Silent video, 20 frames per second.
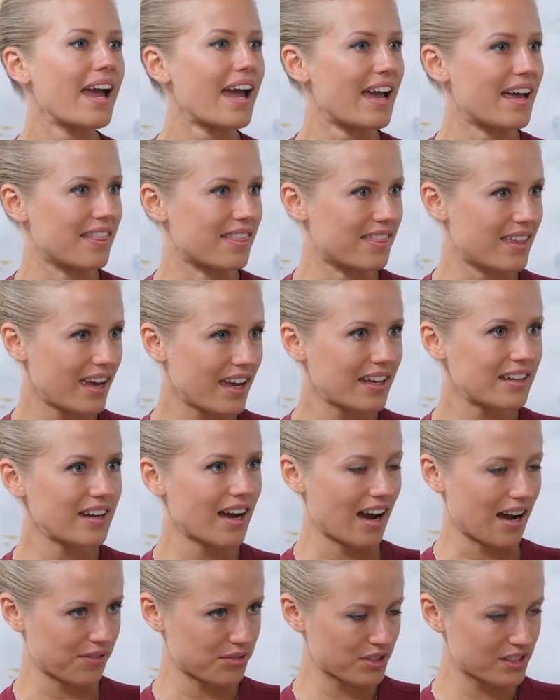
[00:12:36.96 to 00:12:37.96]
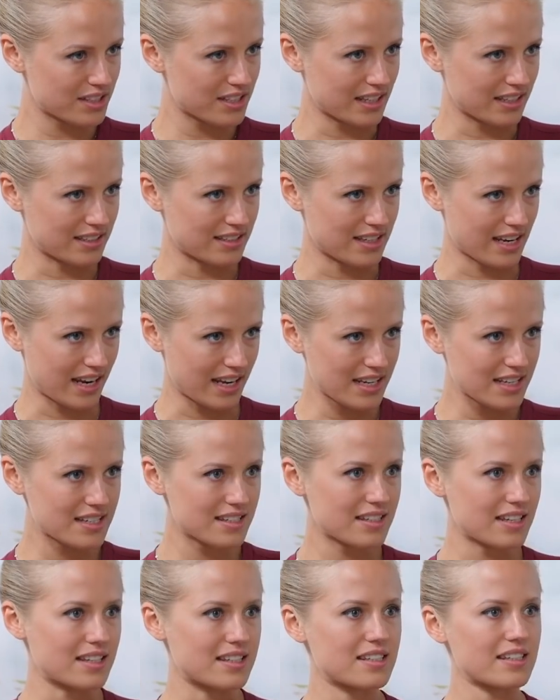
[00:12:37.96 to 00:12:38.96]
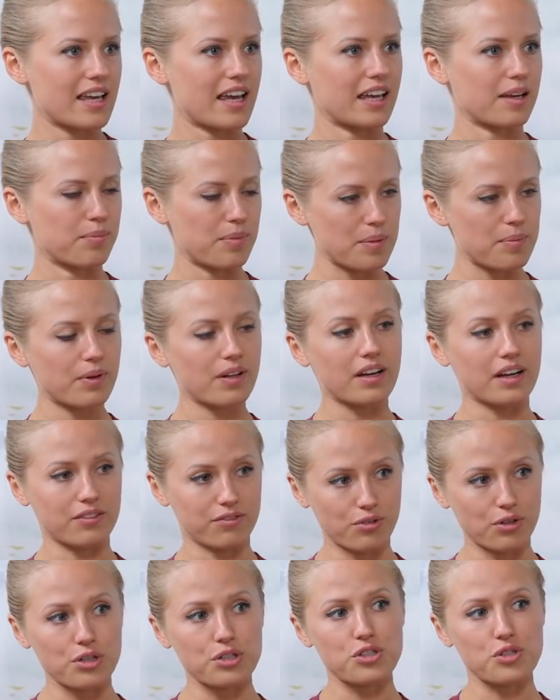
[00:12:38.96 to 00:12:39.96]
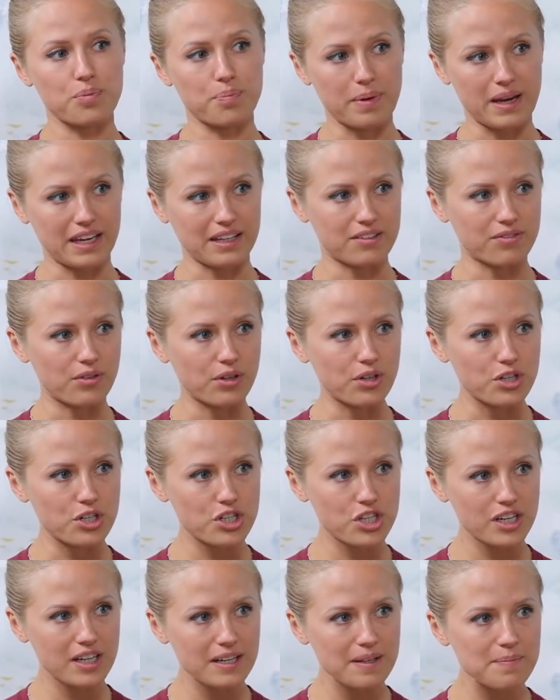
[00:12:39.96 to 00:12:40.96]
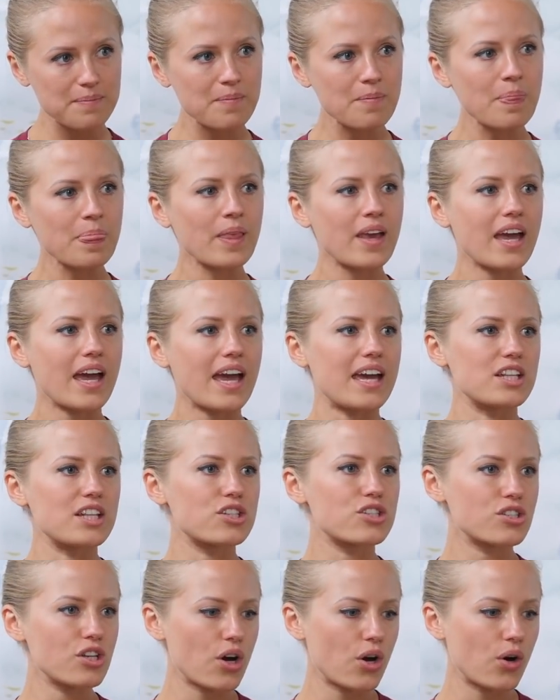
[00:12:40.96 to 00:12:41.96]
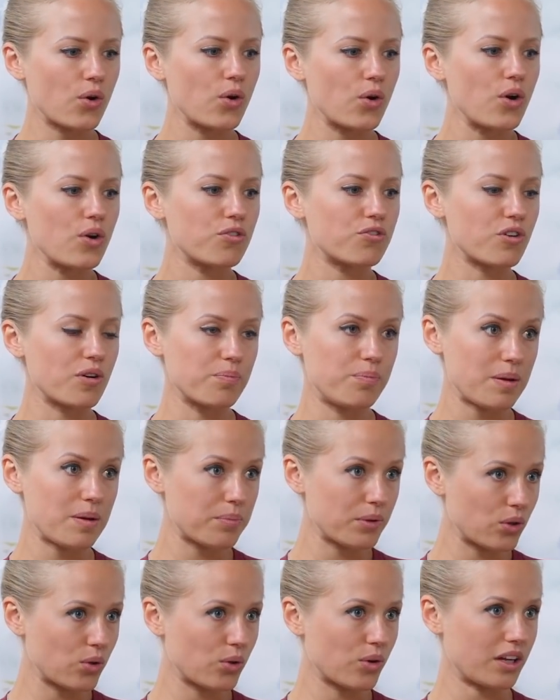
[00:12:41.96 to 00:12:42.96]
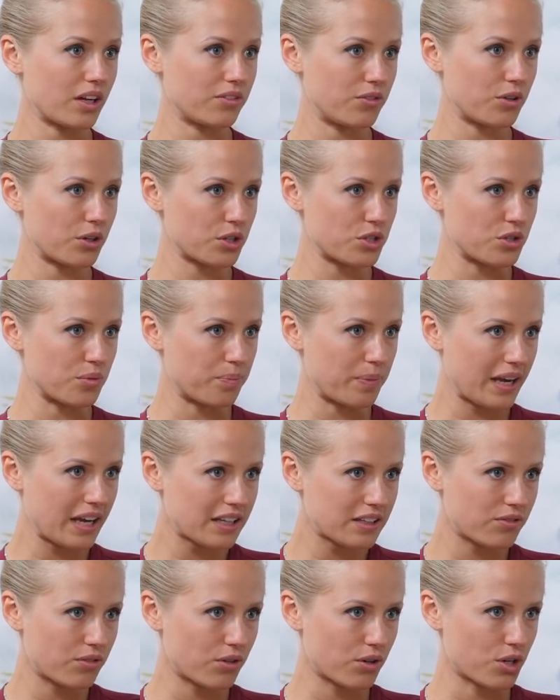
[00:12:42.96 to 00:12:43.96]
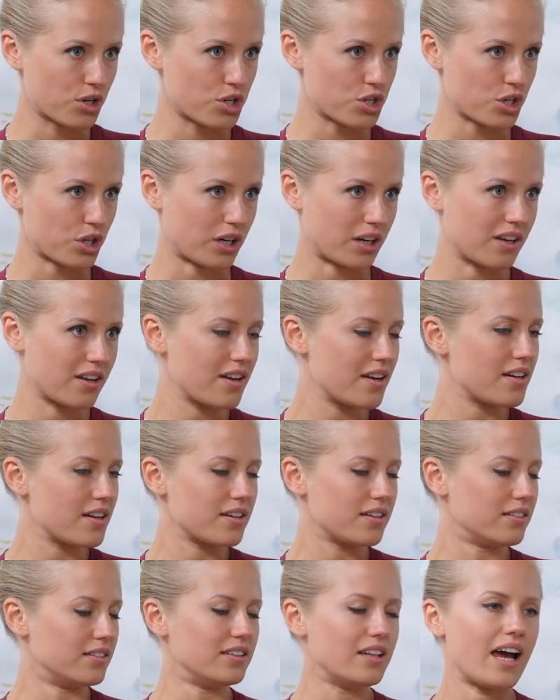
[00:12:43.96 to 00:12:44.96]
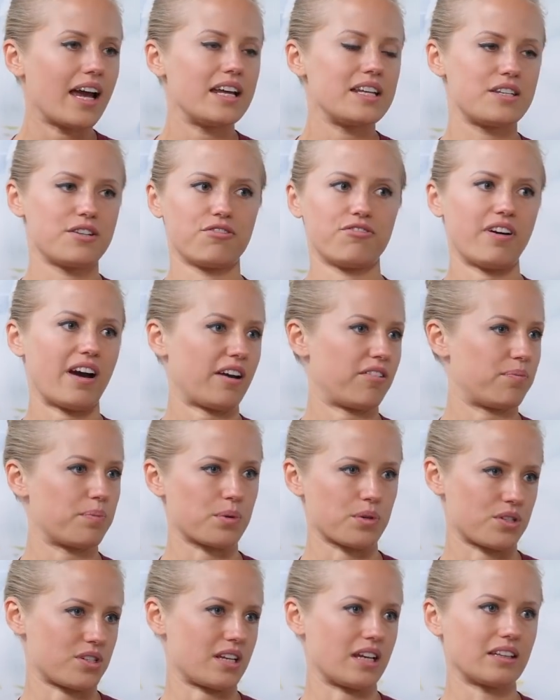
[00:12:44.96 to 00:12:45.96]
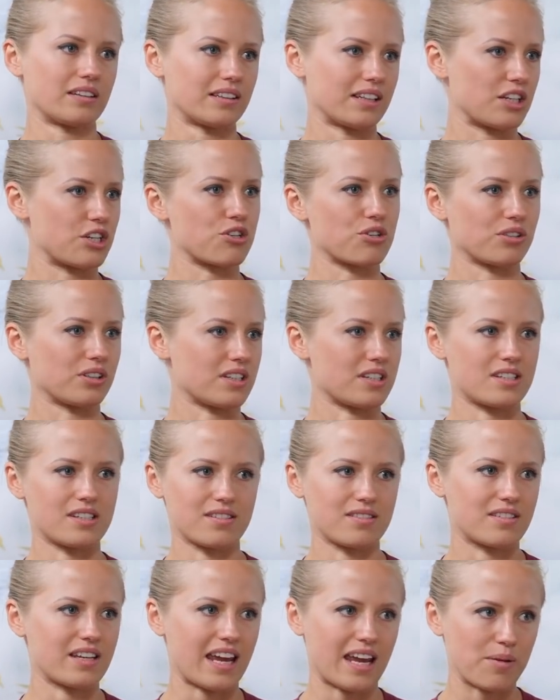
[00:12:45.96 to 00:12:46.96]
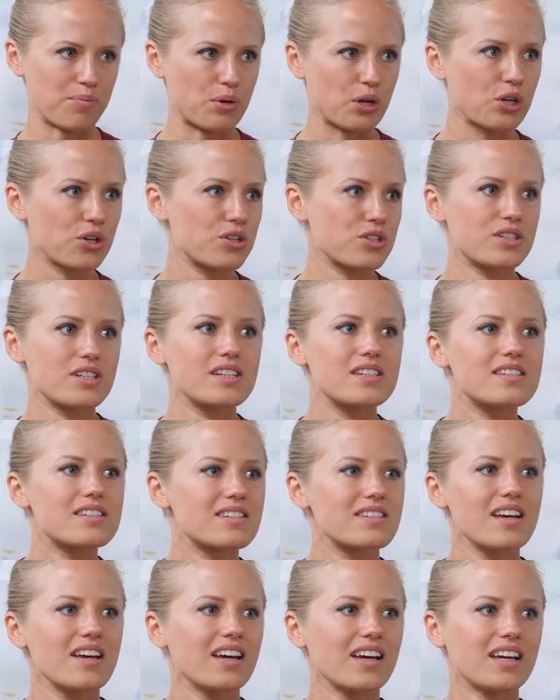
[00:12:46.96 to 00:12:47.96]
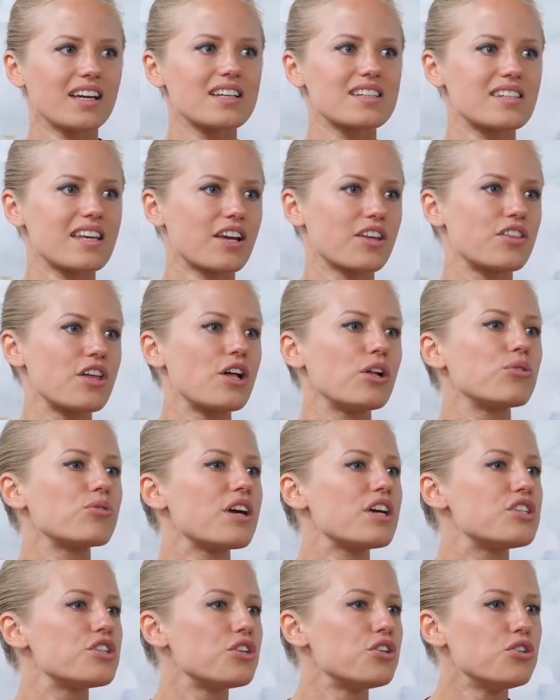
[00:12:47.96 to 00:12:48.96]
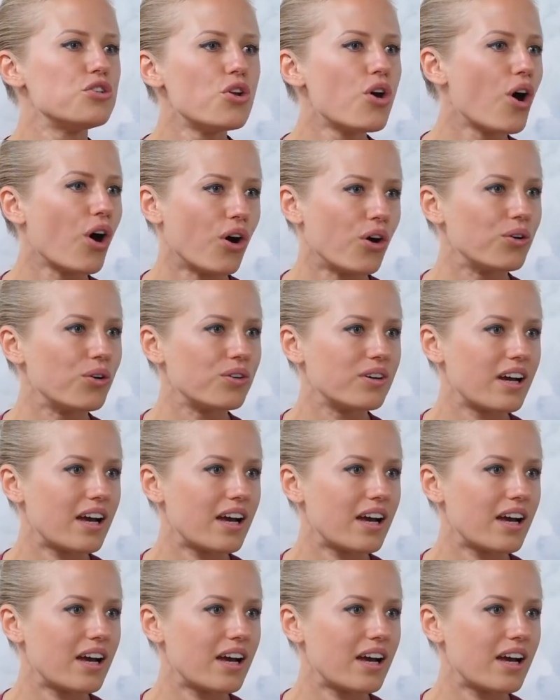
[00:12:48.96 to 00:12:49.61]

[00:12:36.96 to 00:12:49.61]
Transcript: And then after 10 days, it's like people convert to paid version. And so from people who convert to paid version, 95% literally stay because it's like they already know